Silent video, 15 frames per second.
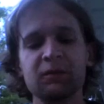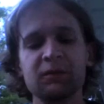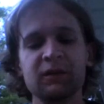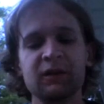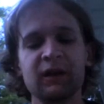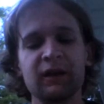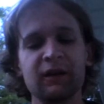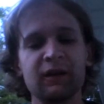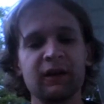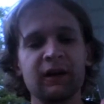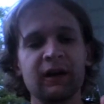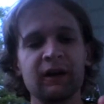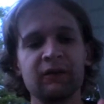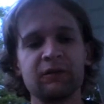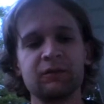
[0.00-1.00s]
10 that I
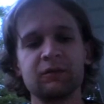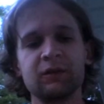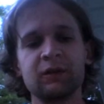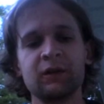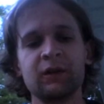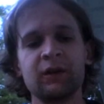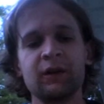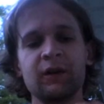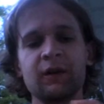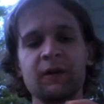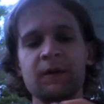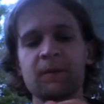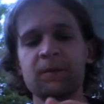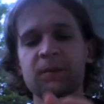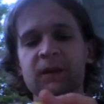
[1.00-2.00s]
have.
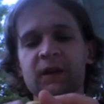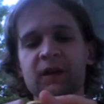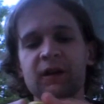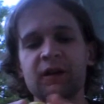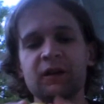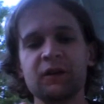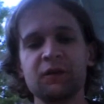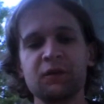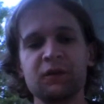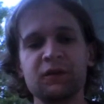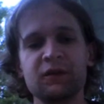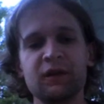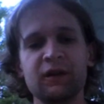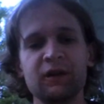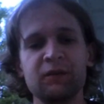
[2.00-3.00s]
And this one's
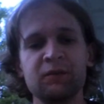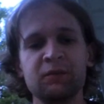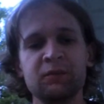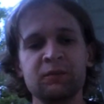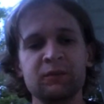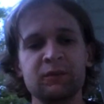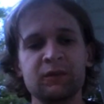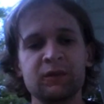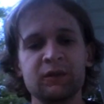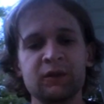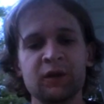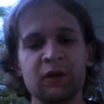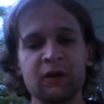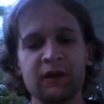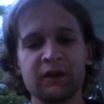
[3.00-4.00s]
the
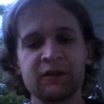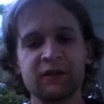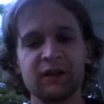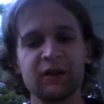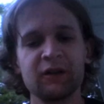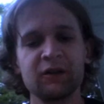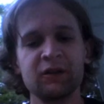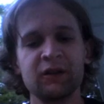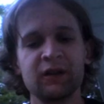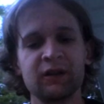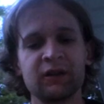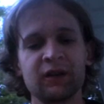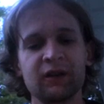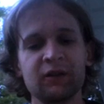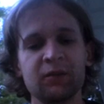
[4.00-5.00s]
Codex style
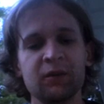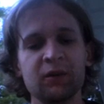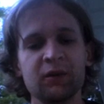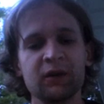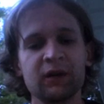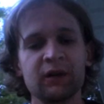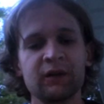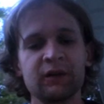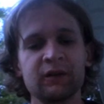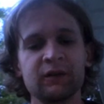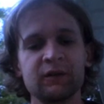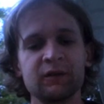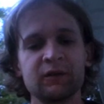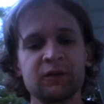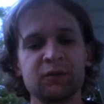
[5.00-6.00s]
Tezcatli Polka,
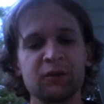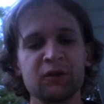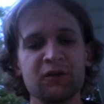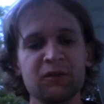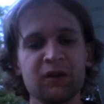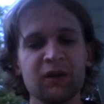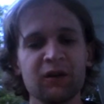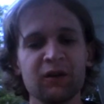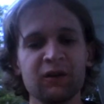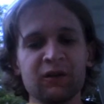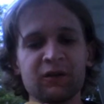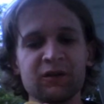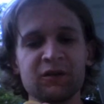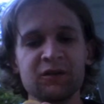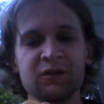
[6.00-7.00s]
smoking mirror,
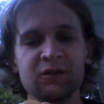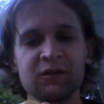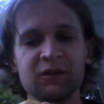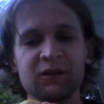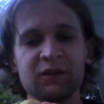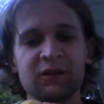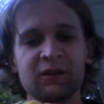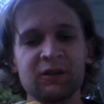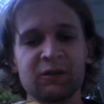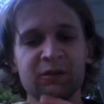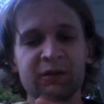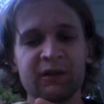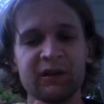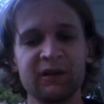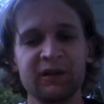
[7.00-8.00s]
usually
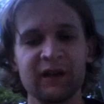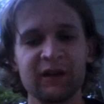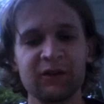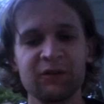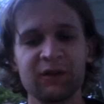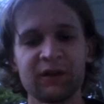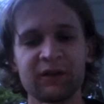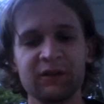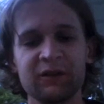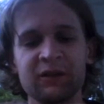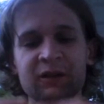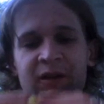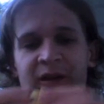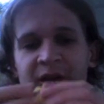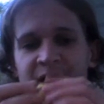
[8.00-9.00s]
attributed to sacrifices.
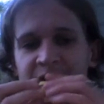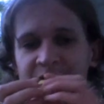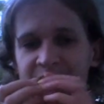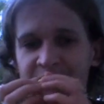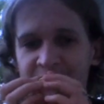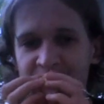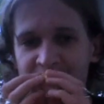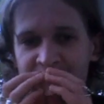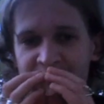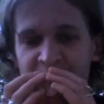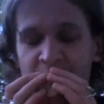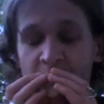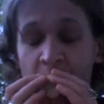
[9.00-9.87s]
Sounds like so.